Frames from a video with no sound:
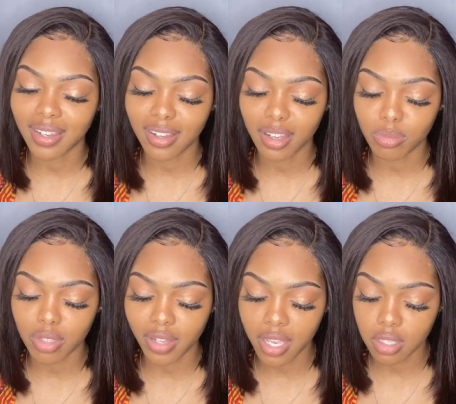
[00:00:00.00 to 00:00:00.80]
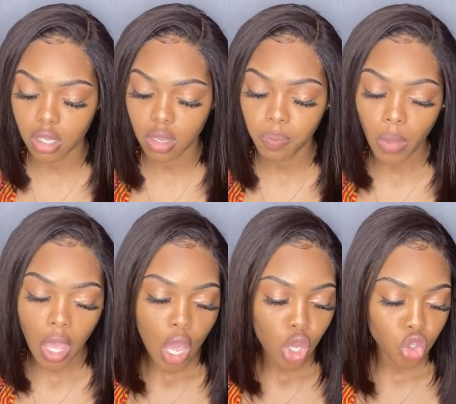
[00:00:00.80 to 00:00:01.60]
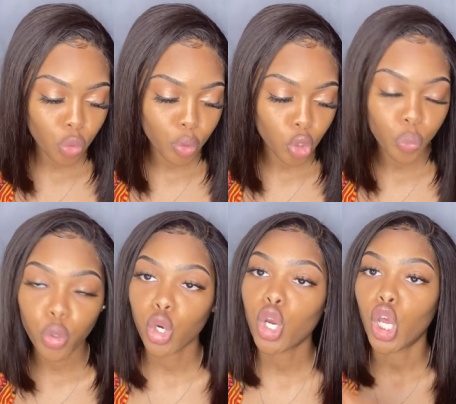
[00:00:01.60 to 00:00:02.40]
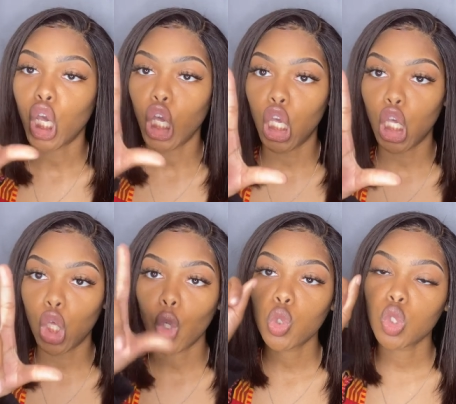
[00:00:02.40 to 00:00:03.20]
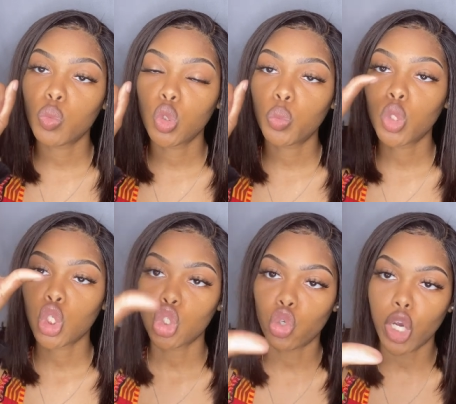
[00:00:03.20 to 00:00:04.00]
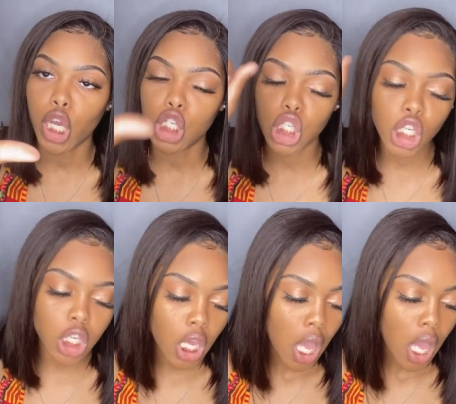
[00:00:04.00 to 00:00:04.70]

Um, so that's a super duper L, super duper tragic.